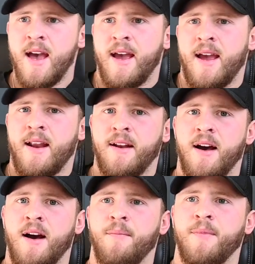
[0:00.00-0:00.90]
and
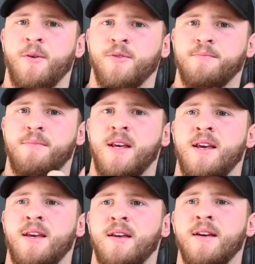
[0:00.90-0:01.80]
um, it was
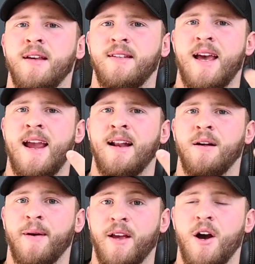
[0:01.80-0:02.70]
me
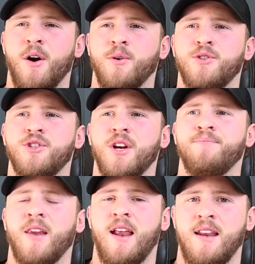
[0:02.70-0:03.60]
dana my coach
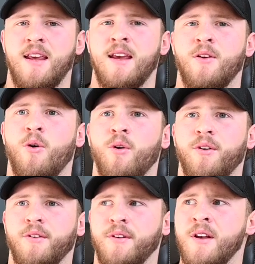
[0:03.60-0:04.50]
and ian
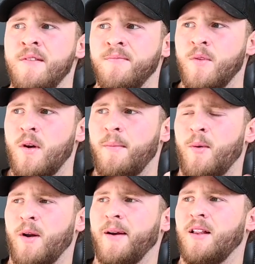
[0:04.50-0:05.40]
horton my,
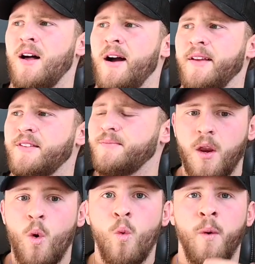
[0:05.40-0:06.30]
one of my clients
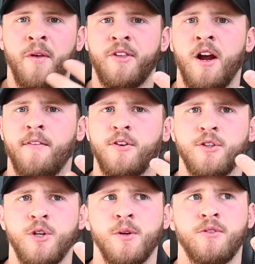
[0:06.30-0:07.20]
we went there for
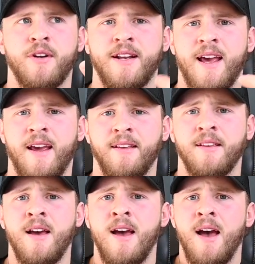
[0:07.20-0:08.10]
two or three days
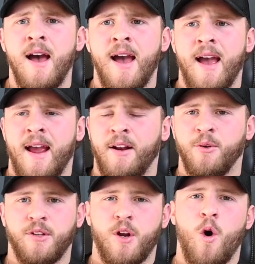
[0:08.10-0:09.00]
and it
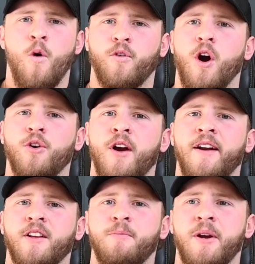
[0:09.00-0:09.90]
was an overall great
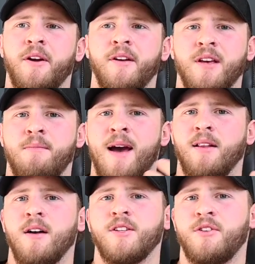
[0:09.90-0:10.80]
experience i met
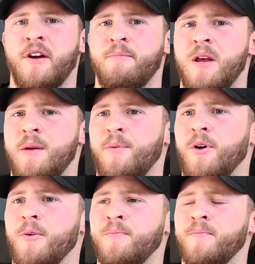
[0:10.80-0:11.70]
lots of great
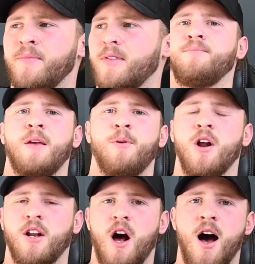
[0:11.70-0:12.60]
people they put
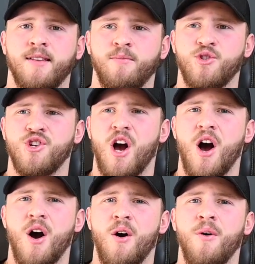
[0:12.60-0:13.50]
on an awesome
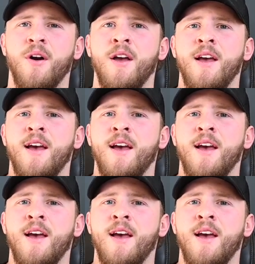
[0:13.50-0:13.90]
show